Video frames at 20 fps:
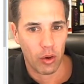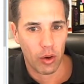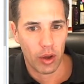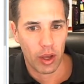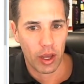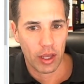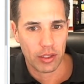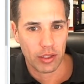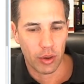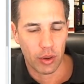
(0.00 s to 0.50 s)

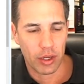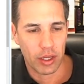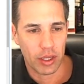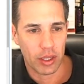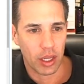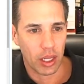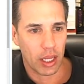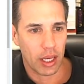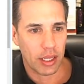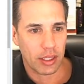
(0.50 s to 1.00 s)
It's going to the
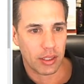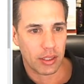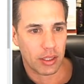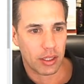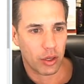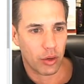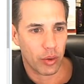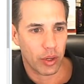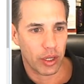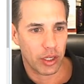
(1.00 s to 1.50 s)
list,
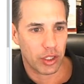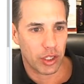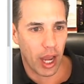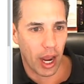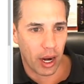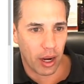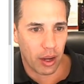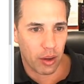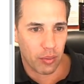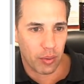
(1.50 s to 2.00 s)
green
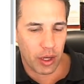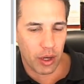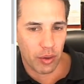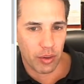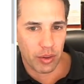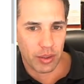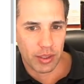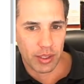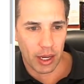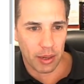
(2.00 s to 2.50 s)
check. We know
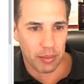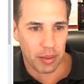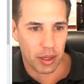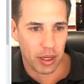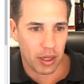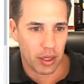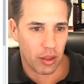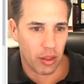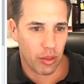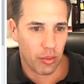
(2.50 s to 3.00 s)
the
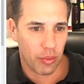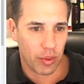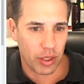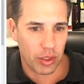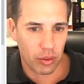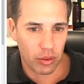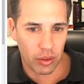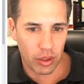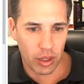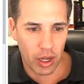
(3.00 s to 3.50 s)
segment. 3
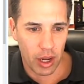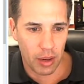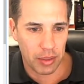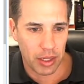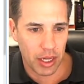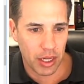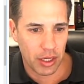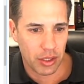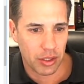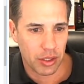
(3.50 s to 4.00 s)
total
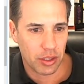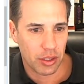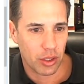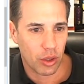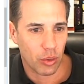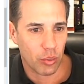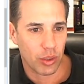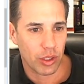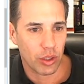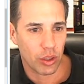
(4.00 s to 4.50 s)
combinations.
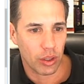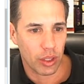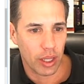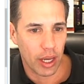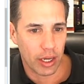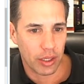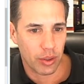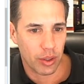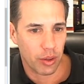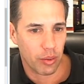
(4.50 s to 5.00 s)
The result
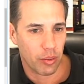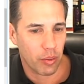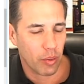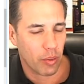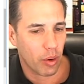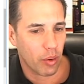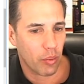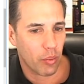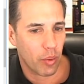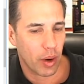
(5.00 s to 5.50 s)
actually,
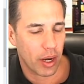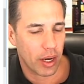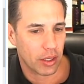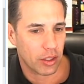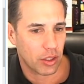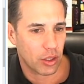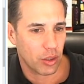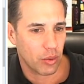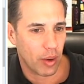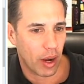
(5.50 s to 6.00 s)
we're waiting
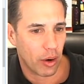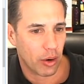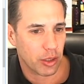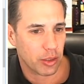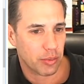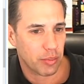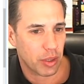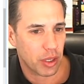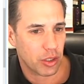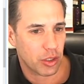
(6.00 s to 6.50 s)
2 hours,
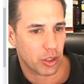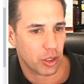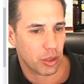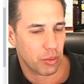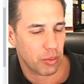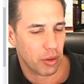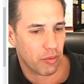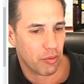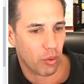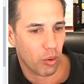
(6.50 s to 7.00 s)
but it should
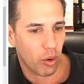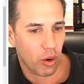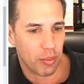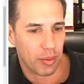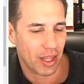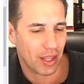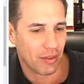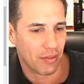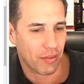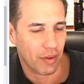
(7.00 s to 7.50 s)
be 4, but
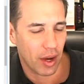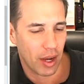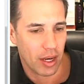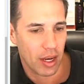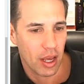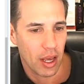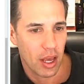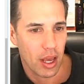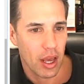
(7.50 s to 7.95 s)
that's fine.